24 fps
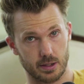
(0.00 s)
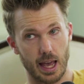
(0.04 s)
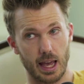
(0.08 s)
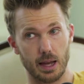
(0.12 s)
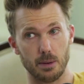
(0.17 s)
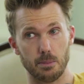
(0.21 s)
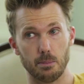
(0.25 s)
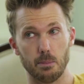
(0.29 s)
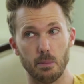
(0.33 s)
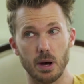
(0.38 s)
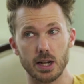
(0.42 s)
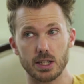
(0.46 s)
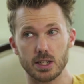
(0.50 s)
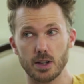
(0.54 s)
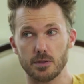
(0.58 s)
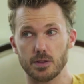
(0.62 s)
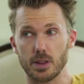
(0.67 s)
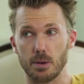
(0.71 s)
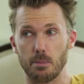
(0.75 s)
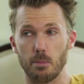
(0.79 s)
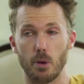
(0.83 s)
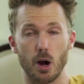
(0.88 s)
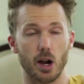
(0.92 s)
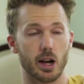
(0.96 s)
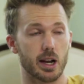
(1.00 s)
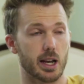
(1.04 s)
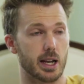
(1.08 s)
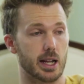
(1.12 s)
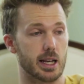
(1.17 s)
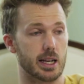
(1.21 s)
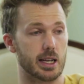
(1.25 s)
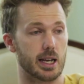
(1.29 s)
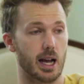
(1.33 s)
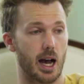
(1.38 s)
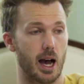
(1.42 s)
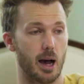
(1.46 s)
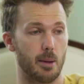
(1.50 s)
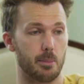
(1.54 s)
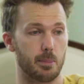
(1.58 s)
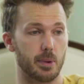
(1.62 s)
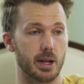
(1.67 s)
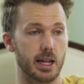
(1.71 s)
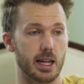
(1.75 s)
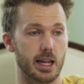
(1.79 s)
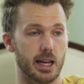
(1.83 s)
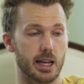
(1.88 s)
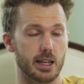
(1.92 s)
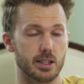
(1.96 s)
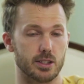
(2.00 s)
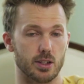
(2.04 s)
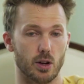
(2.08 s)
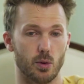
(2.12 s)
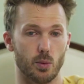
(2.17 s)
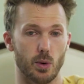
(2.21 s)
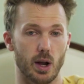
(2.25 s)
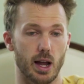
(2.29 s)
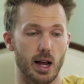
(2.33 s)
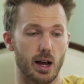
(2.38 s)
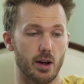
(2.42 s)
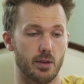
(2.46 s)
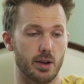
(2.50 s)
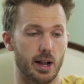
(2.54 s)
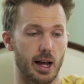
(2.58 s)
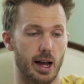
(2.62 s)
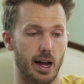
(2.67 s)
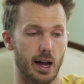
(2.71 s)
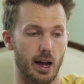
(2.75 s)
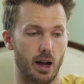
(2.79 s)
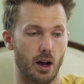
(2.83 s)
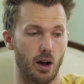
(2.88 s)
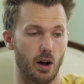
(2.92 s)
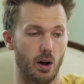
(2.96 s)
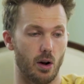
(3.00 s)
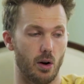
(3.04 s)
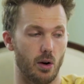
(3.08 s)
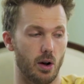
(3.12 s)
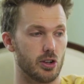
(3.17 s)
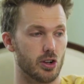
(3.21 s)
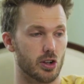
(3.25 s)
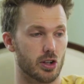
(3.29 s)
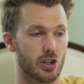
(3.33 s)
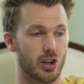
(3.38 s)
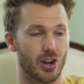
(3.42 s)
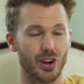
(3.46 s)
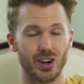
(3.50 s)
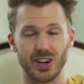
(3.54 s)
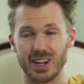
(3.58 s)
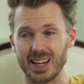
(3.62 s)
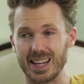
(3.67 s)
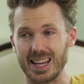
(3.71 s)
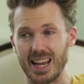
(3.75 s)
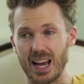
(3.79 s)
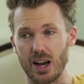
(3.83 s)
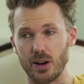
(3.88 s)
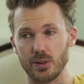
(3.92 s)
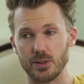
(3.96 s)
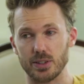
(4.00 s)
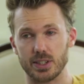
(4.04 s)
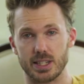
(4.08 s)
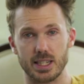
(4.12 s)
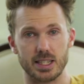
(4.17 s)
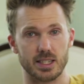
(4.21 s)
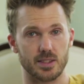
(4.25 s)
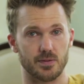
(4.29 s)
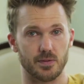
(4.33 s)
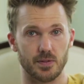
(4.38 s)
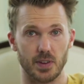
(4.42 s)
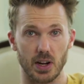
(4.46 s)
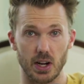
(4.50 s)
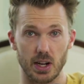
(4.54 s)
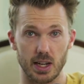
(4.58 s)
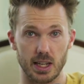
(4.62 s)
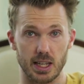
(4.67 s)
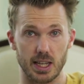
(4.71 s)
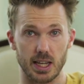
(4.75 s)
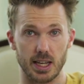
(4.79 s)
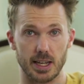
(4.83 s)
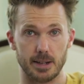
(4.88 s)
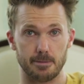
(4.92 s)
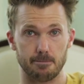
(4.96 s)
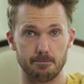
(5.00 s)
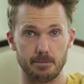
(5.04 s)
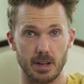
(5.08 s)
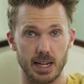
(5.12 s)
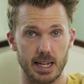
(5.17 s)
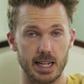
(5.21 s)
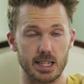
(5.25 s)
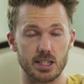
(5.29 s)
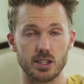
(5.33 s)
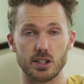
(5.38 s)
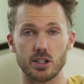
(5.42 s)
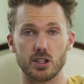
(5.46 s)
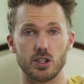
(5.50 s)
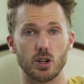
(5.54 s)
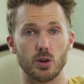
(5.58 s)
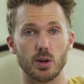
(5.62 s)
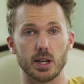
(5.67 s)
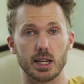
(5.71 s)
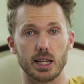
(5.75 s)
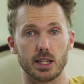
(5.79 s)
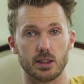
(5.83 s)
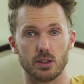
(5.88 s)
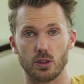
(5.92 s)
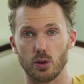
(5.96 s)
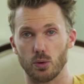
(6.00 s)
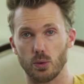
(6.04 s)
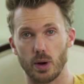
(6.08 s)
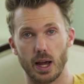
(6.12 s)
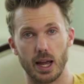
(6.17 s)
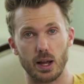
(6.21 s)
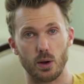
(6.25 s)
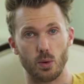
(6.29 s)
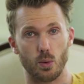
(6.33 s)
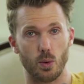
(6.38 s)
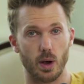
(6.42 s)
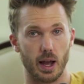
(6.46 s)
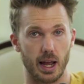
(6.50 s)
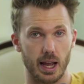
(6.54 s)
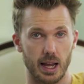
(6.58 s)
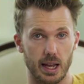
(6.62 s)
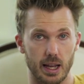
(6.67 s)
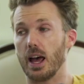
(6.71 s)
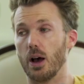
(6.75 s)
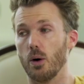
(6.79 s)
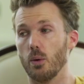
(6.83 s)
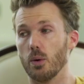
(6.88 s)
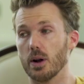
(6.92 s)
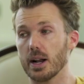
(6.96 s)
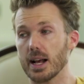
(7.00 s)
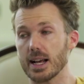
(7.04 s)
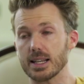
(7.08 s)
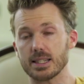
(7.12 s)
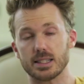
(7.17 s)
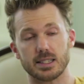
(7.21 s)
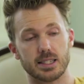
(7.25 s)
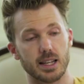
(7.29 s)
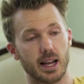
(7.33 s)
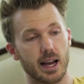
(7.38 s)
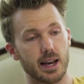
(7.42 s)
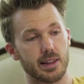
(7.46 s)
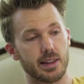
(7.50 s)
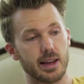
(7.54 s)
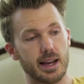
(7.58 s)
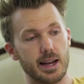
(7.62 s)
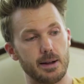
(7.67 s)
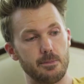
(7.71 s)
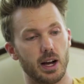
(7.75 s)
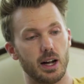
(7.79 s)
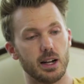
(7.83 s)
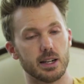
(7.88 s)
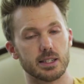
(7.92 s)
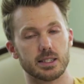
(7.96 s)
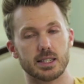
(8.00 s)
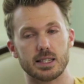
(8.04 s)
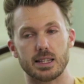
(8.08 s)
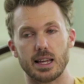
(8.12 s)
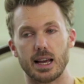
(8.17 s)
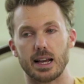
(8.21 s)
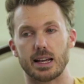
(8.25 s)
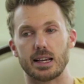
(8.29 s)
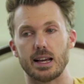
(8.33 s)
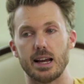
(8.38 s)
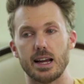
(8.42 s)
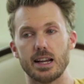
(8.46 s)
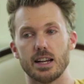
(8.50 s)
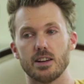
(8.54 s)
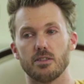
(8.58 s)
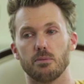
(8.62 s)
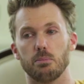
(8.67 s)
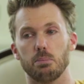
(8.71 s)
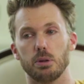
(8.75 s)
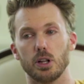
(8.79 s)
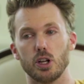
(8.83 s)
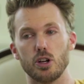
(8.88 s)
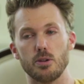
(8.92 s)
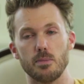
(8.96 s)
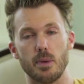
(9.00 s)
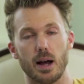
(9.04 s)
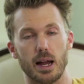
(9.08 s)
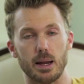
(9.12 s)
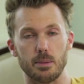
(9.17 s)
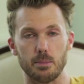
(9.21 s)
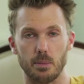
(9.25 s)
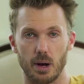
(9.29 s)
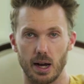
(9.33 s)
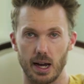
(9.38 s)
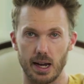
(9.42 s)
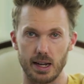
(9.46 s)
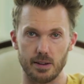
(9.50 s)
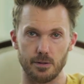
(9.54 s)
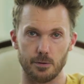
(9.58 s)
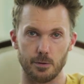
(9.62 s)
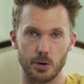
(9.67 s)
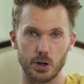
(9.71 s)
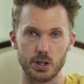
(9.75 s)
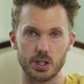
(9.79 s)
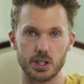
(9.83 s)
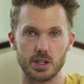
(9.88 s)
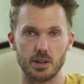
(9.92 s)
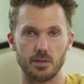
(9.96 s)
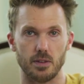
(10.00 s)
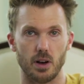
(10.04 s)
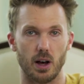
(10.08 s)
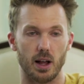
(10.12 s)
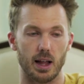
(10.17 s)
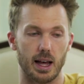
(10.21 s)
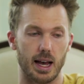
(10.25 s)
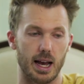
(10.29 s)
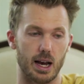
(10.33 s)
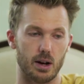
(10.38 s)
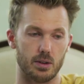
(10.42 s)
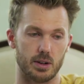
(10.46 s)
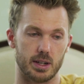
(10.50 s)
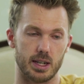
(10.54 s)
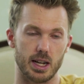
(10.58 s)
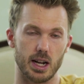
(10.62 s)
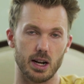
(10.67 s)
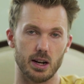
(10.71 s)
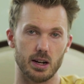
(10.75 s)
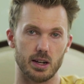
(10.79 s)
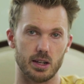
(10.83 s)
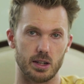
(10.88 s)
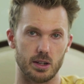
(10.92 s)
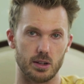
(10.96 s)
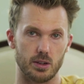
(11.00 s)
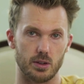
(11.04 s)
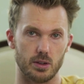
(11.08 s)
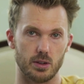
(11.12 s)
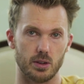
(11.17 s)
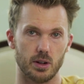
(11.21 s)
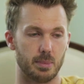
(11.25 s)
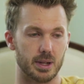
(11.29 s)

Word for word: And much of the marketing copy is around how your current accountant isn't very good and isn't doing it the right way. And when I saw that, honestly, that kind of blew my mind. First of all, how dare you?